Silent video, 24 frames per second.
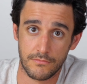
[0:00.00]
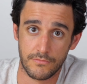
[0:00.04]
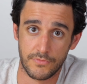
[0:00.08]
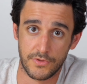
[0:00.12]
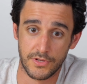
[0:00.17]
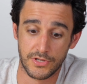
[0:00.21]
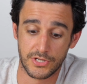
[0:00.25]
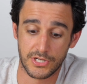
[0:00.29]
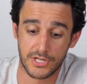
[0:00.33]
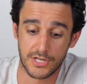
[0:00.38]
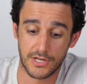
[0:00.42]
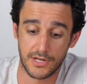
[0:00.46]

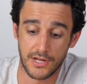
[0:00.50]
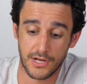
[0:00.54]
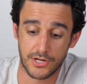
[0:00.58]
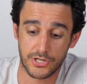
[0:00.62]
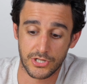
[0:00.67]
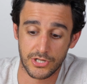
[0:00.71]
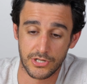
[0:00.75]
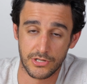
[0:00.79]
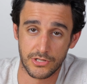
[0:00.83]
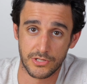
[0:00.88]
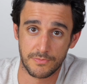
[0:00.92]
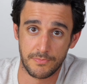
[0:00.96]
this
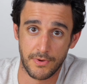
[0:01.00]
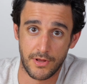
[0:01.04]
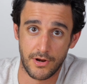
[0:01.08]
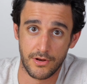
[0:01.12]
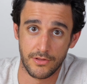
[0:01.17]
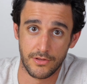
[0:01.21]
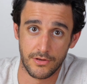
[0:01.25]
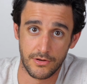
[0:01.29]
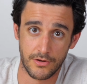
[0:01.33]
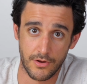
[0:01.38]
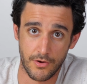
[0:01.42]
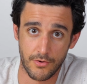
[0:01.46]
connection is better
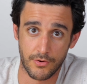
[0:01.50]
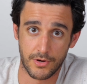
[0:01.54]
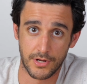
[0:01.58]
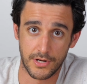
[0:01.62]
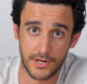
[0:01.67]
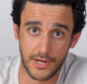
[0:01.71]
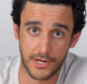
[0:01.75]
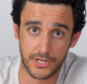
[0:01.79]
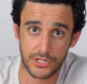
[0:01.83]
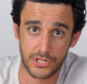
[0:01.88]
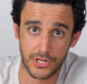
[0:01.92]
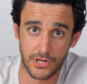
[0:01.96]
than no
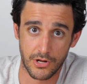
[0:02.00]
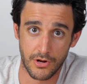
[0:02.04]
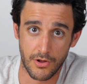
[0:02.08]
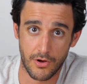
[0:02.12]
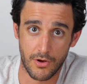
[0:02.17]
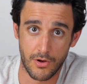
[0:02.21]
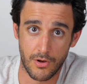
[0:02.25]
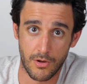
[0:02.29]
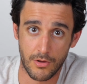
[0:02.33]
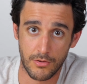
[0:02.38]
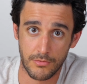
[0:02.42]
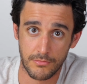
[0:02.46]
connection at
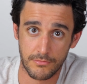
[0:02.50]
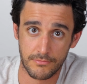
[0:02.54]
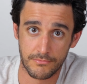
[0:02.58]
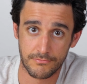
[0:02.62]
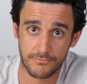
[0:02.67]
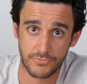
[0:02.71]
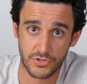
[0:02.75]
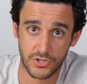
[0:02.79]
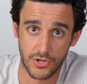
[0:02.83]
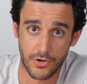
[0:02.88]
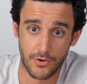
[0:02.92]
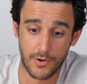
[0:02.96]
all.
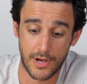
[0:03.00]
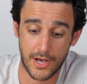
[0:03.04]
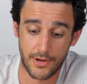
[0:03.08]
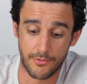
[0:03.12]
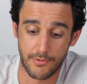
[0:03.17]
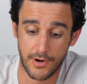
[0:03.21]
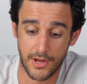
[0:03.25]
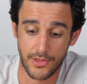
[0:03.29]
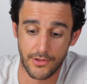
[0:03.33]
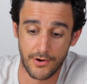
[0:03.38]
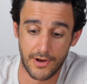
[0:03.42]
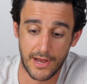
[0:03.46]
So I'd
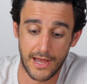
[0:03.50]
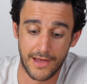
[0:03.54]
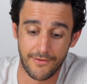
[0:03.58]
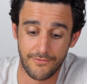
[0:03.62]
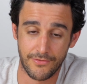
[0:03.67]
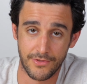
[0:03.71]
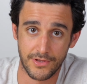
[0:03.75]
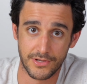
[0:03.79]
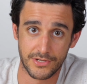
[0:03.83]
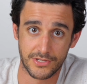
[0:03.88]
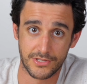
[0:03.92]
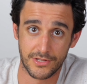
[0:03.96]
rather
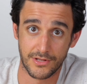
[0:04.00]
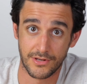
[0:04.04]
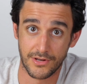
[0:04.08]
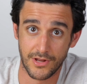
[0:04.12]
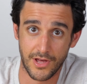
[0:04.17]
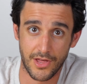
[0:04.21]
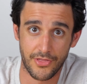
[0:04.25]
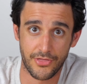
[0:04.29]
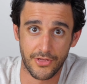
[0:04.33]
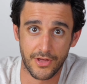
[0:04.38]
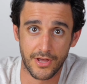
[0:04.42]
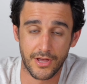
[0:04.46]
have this than
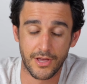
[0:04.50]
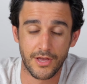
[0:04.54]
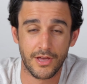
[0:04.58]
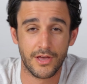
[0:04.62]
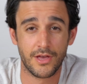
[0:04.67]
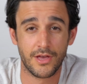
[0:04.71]
nothing.